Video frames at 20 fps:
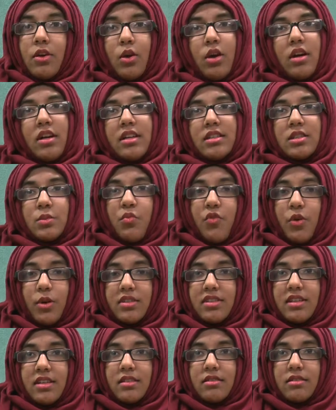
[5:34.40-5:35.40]
longest
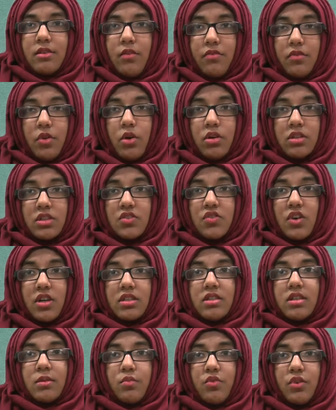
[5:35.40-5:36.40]
process of the
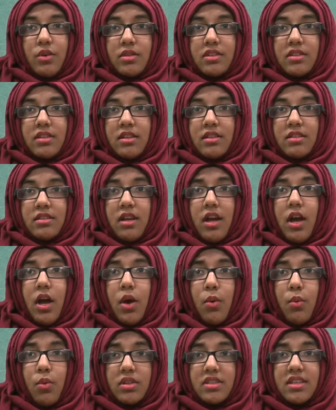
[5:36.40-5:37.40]
construction process
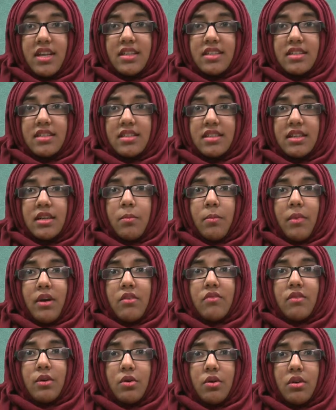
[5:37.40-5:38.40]
was editing my
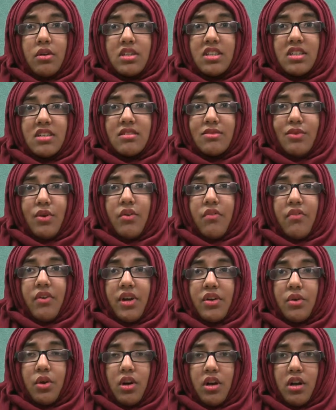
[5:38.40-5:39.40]
recordings on
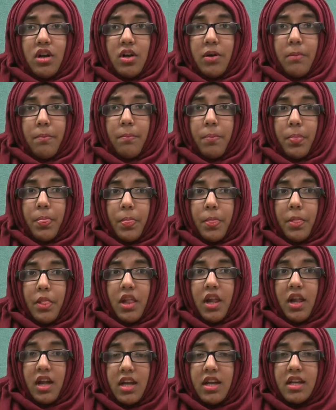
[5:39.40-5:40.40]
Final Cut.
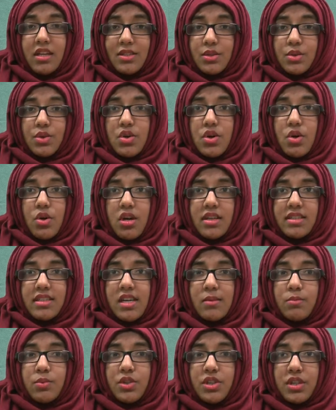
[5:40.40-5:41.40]
It took a long
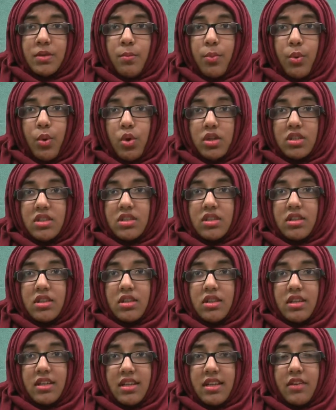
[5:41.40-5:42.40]
time to import
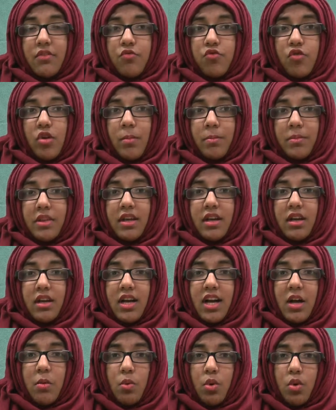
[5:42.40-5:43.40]
it from the
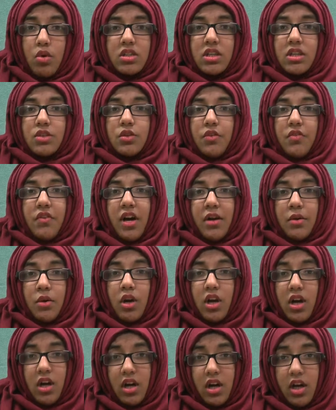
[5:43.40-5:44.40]
camcorder to
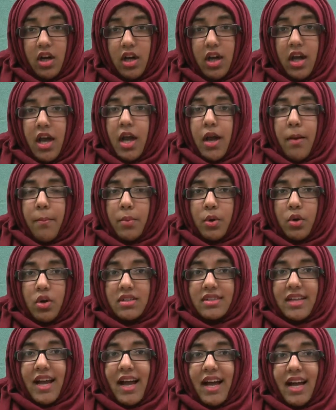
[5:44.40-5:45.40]
Final Cut
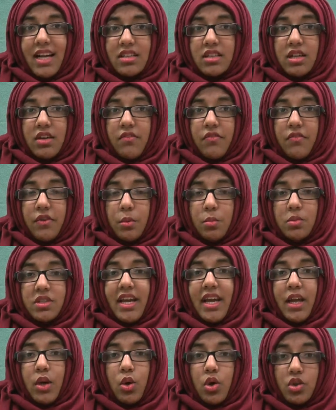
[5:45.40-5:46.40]
because I had filmed
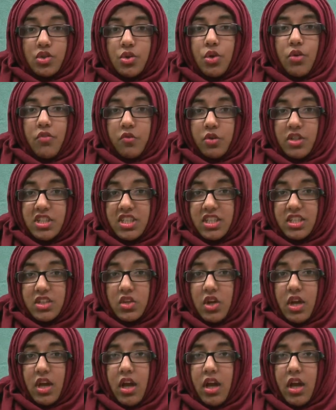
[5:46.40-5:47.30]
a lot of footage.